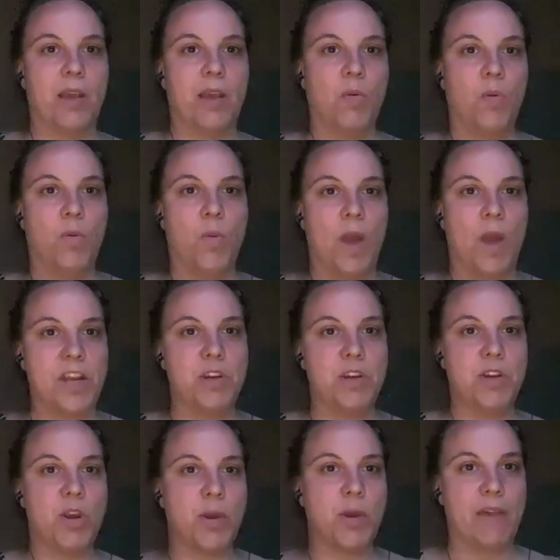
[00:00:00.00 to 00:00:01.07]
when do you know
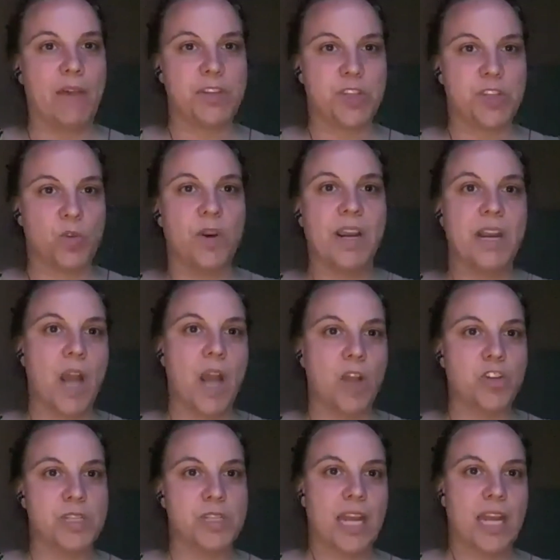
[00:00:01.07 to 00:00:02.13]
you have a story and not
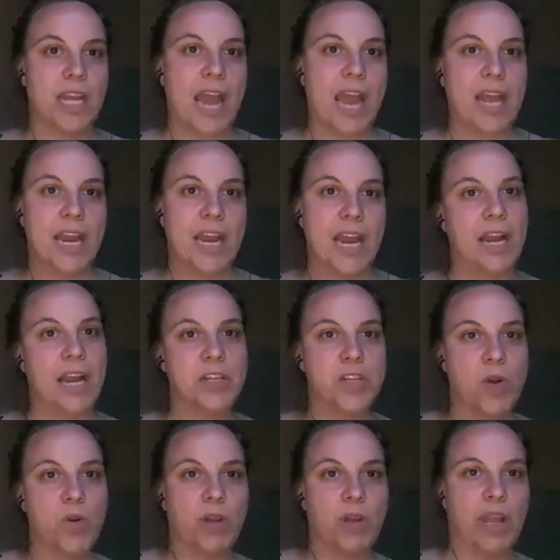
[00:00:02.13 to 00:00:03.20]
just an
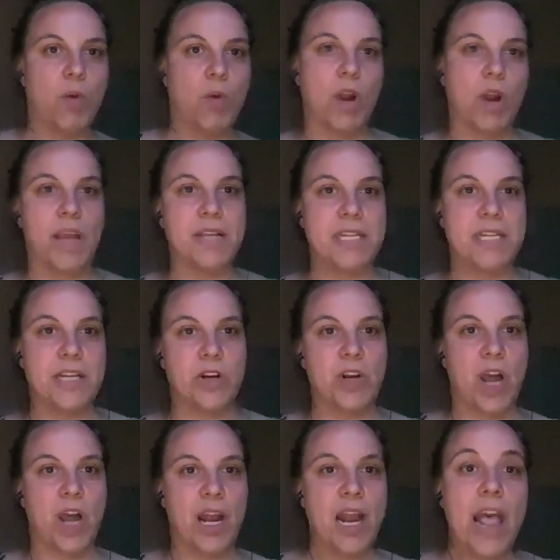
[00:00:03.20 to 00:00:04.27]
anecdote or like one idea or
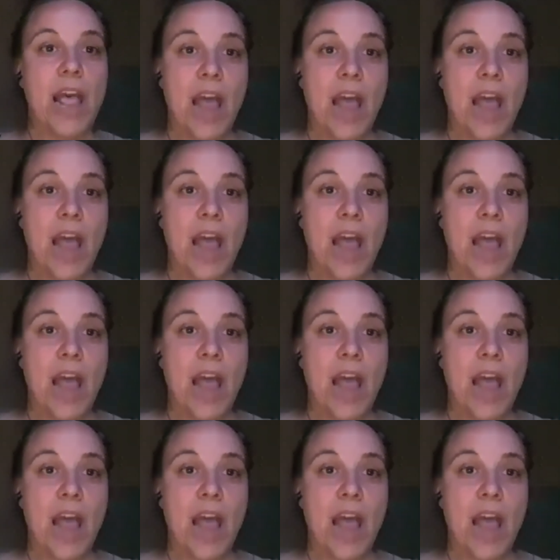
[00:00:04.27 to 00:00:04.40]
not?